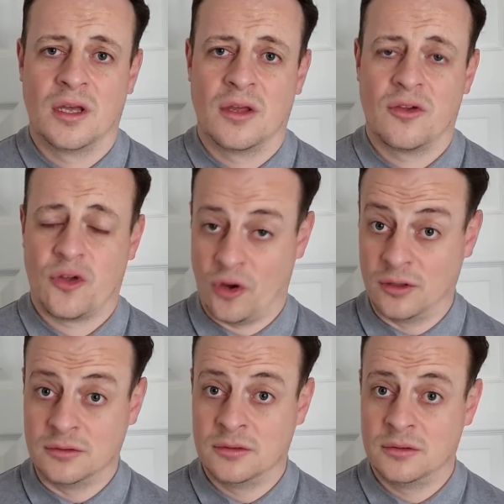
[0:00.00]

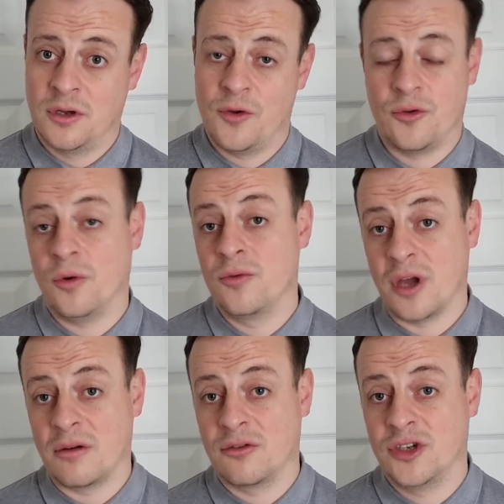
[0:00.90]
Son, who's
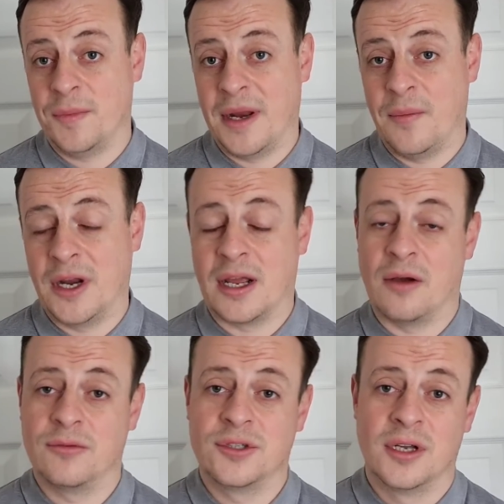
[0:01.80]
also chipping in with the
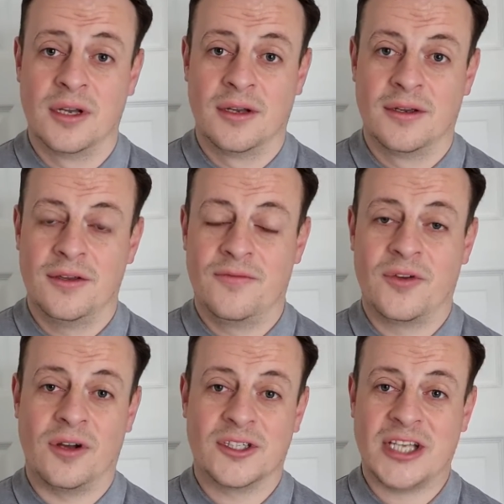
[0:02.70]
goals, you've
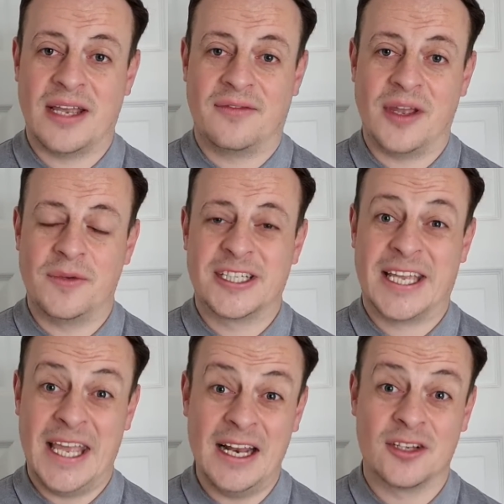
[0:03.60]
got to say, if there was a
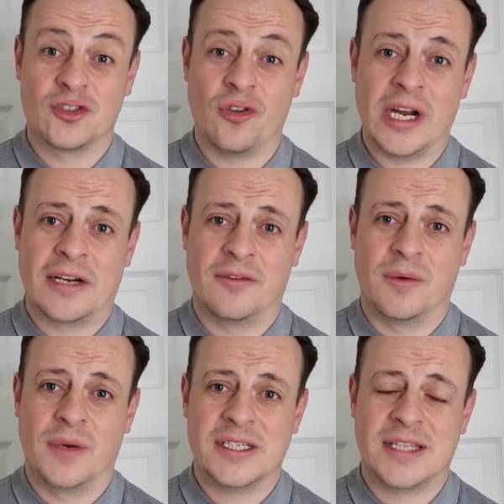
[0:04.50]
killer striker at
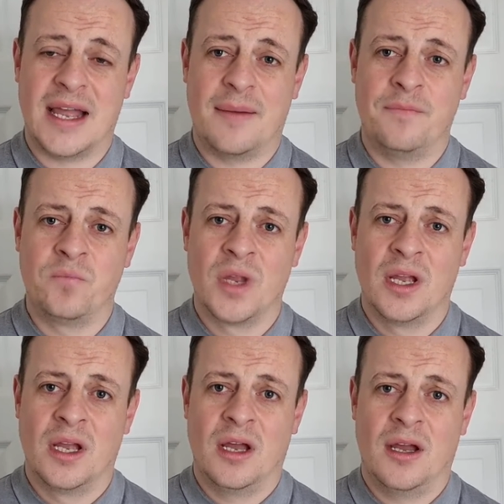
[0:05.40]
West Ham,
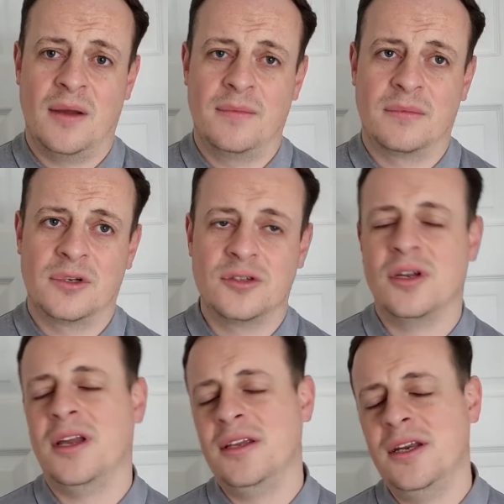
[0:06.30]
because,
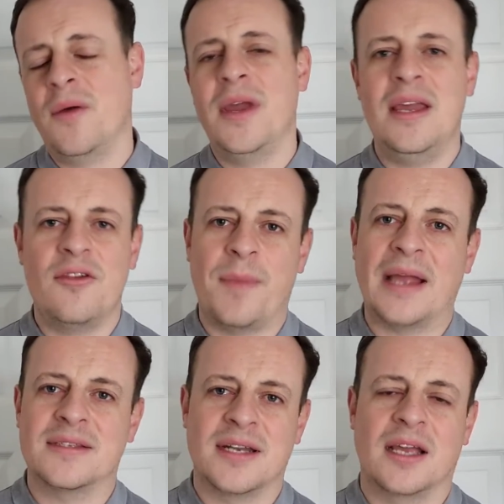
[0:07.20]
you know, it is
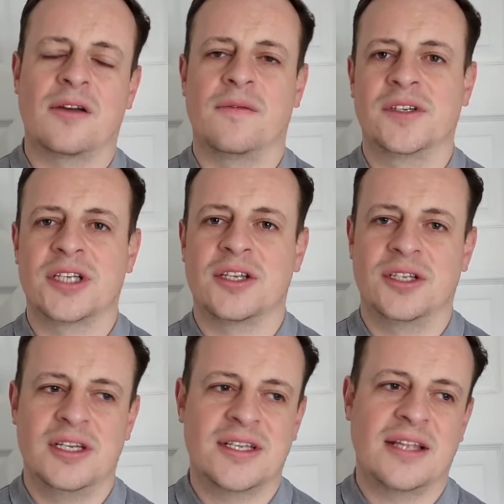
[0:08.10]
back to that
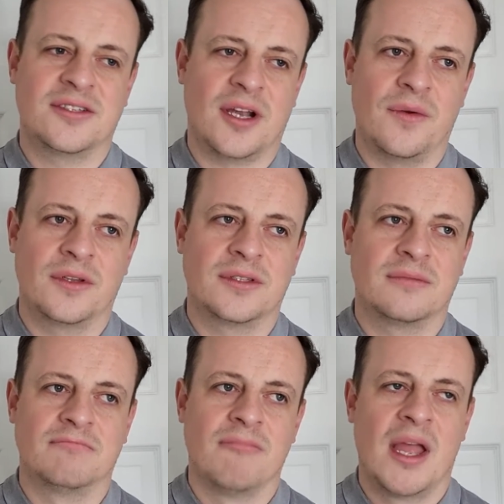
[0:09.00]
conversation, is
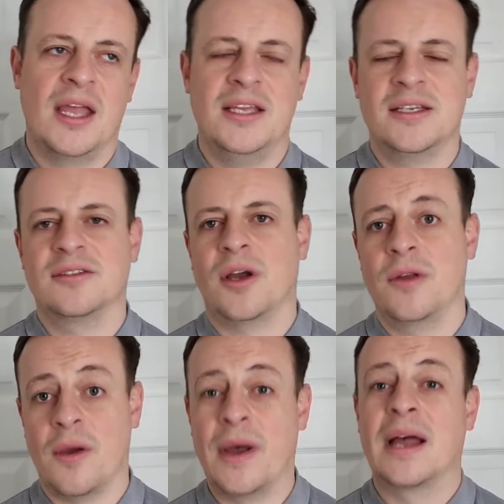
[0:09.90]

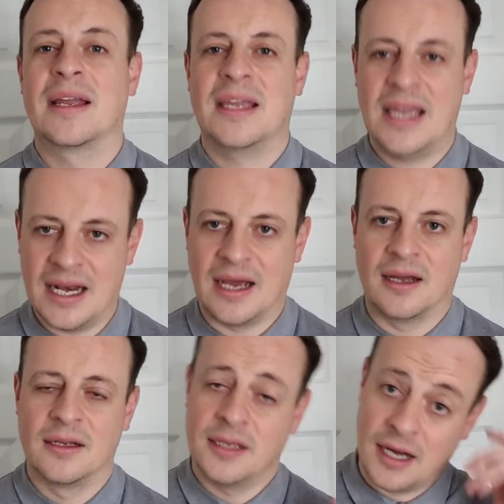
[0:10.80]
Antonio a killer,
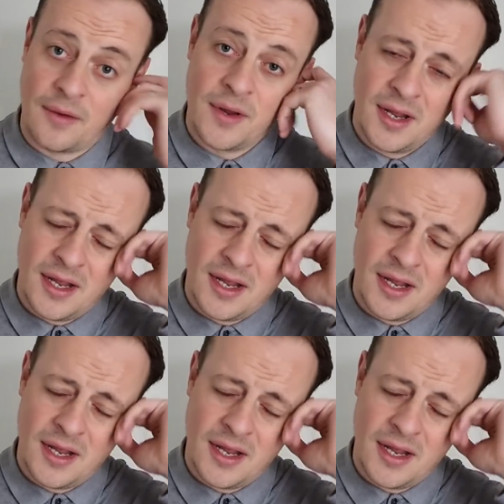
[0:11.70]
you know?